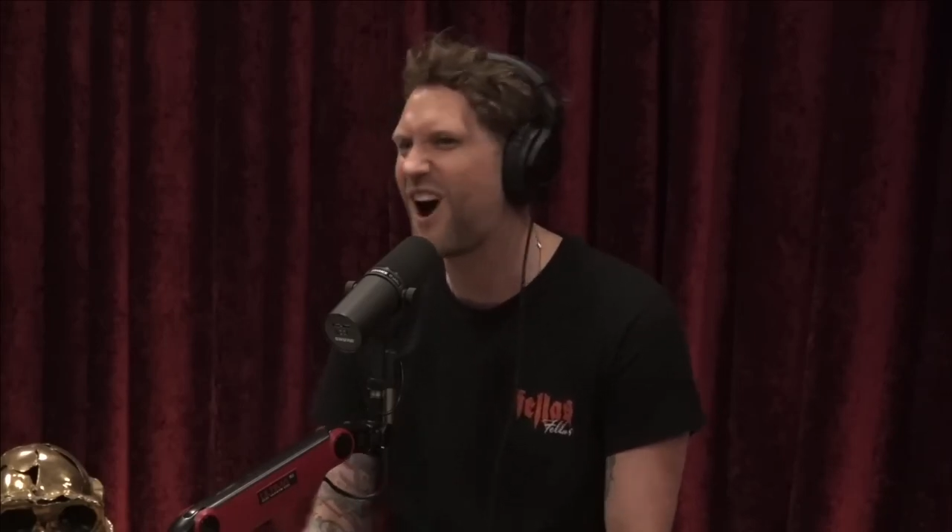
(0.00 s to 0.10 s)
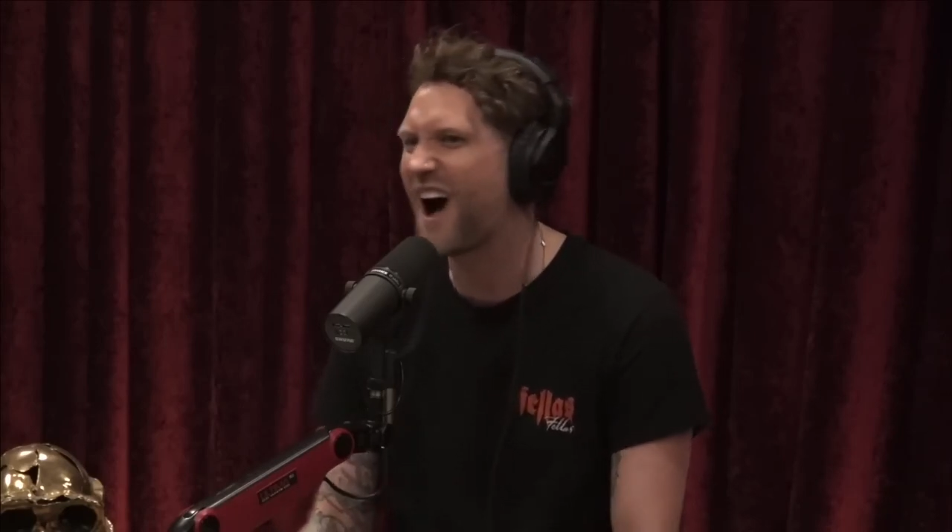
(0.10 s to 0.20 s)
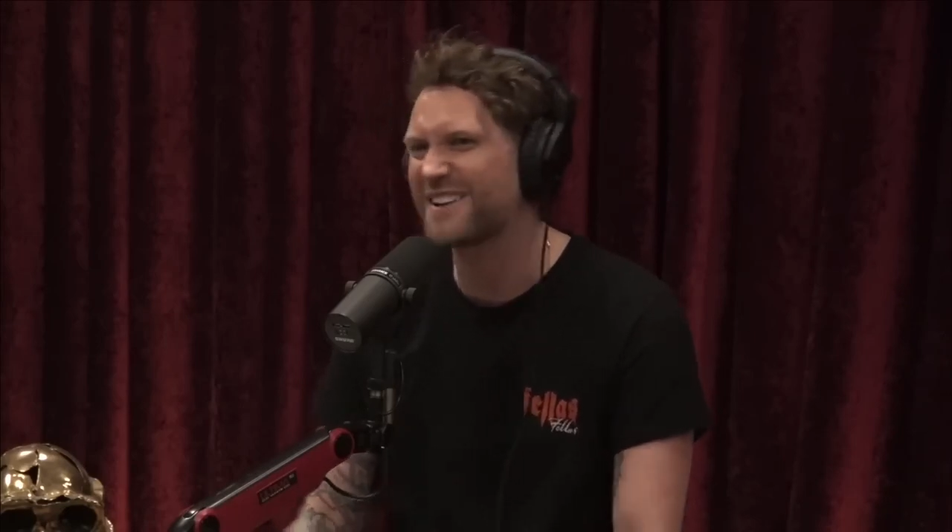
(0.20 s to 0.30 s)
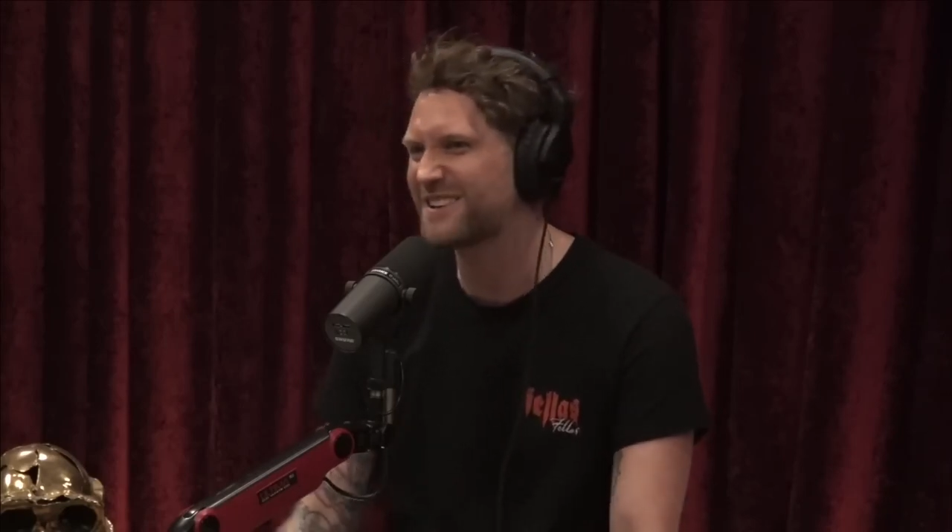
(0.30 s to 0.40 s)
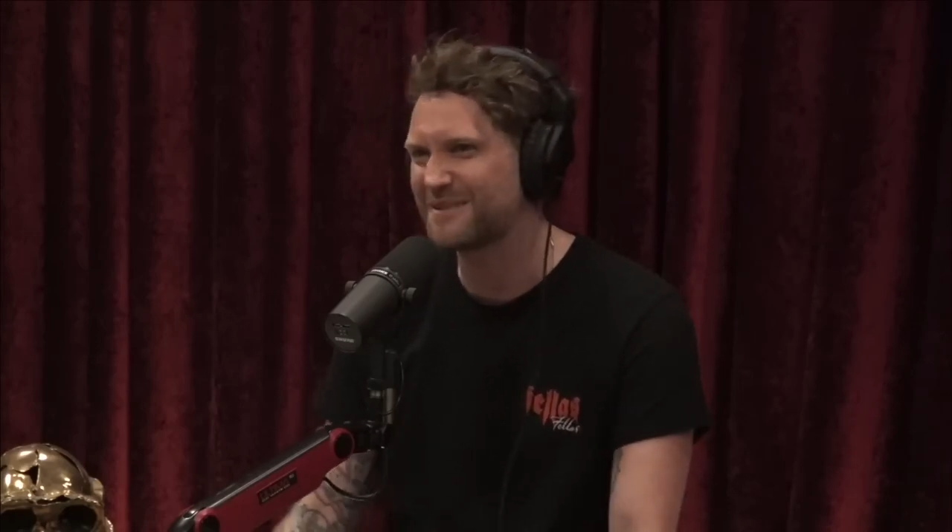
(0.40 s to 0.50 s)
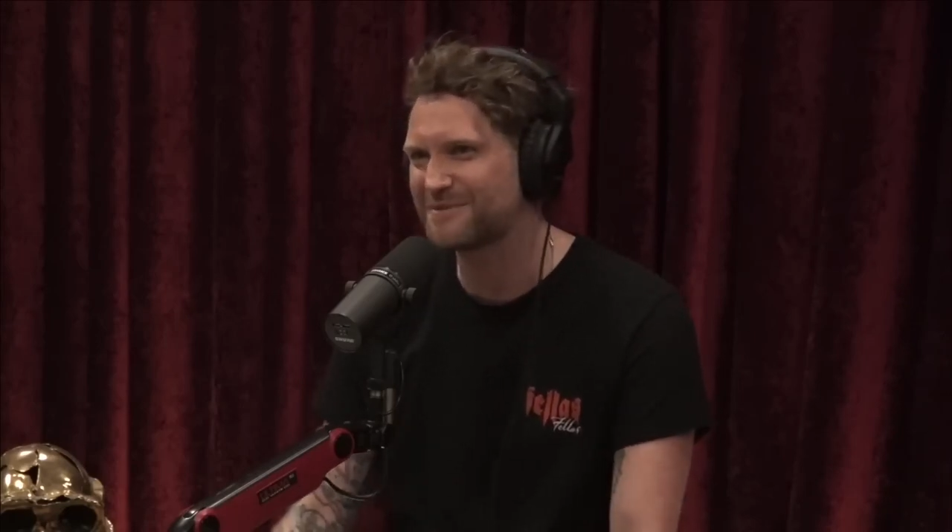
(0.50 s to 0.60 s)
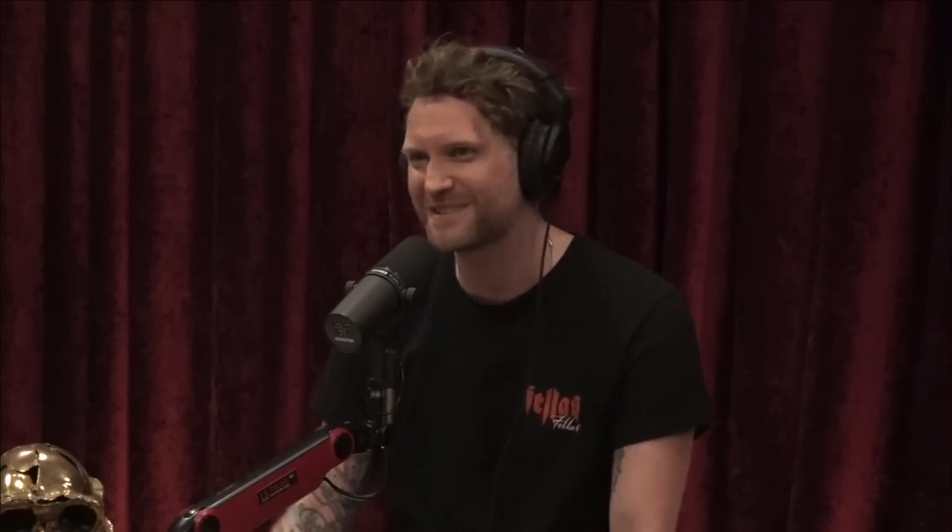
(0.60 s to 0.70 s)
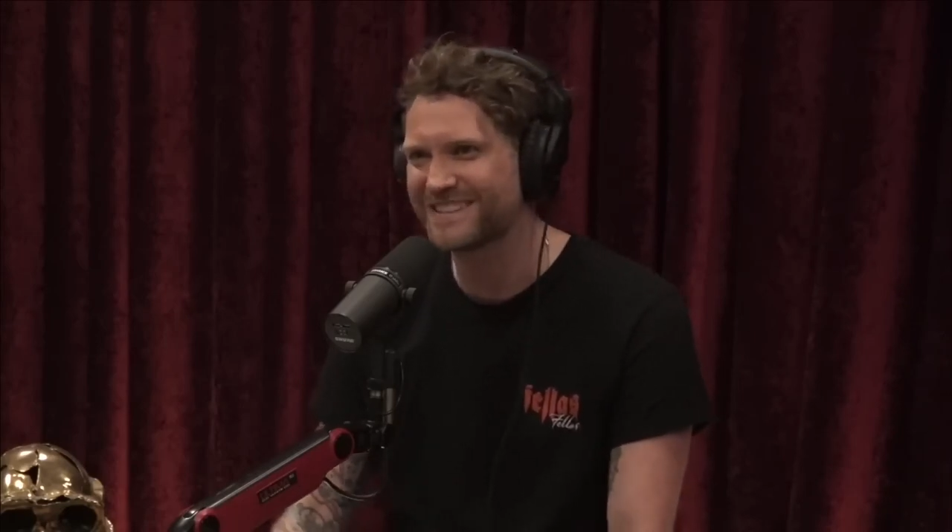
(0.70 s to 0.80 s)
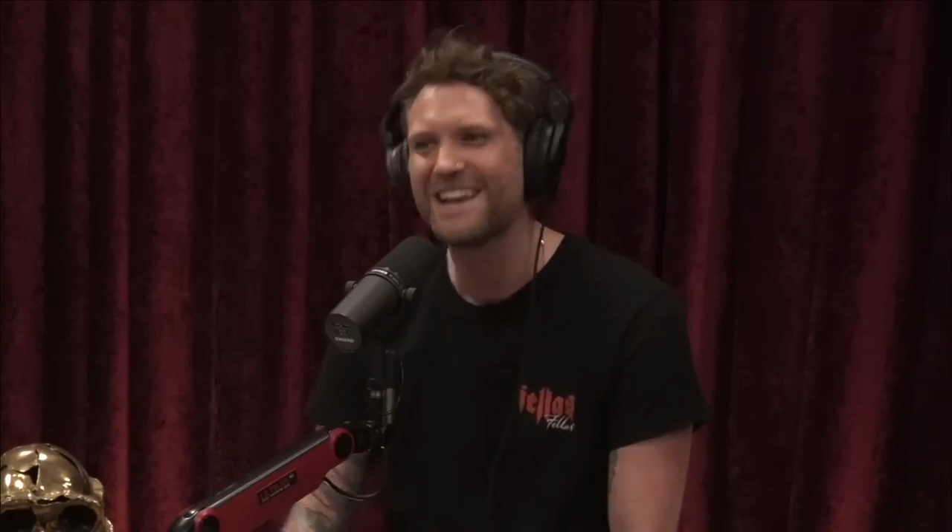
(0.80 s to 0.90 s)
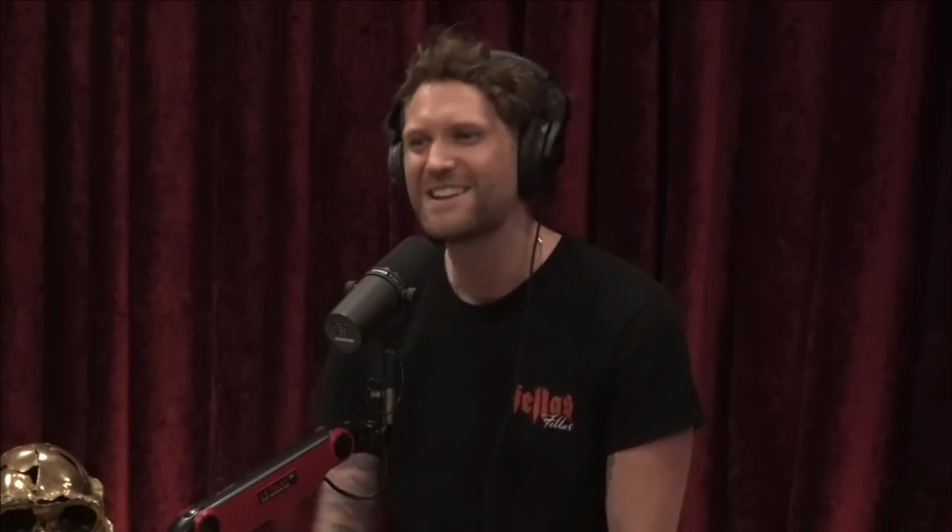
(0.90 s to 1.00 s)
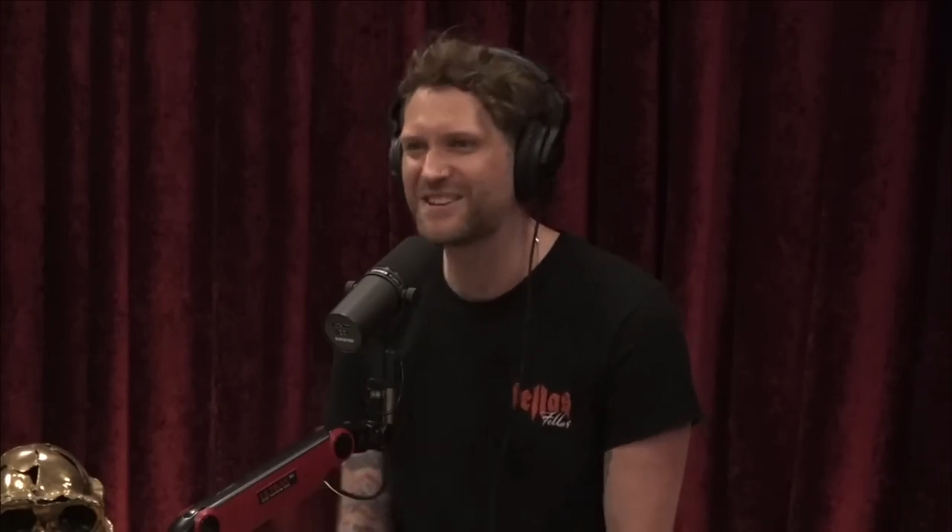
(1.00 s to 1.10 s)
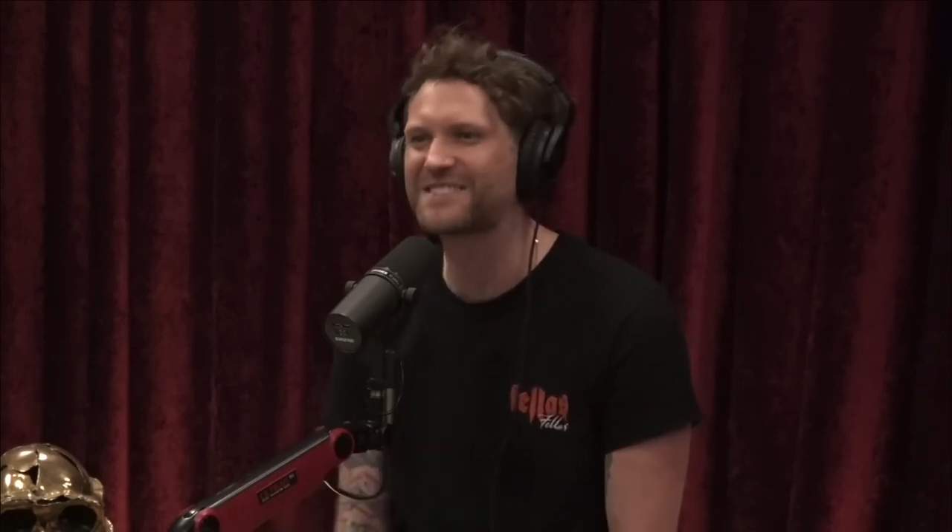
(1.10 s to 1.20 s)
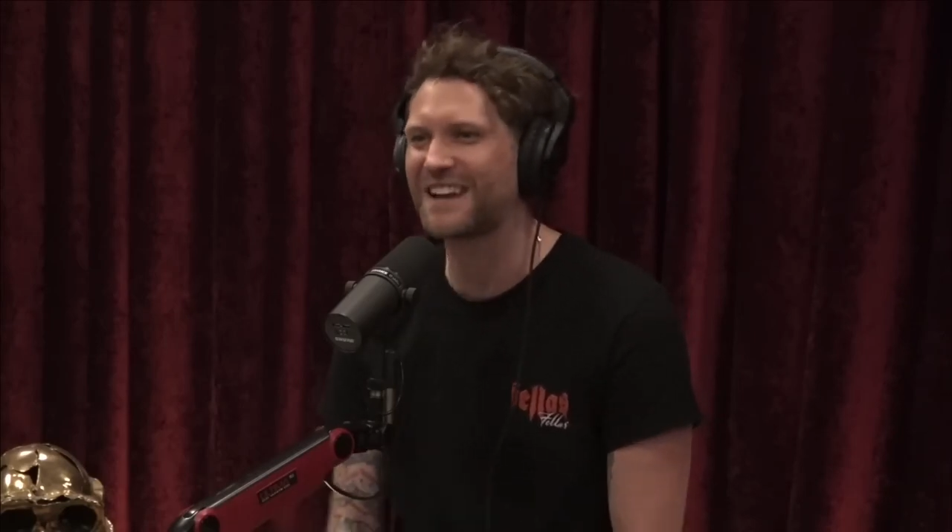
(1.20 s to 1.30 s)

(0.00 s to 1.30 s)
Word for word: a hot tub with you, just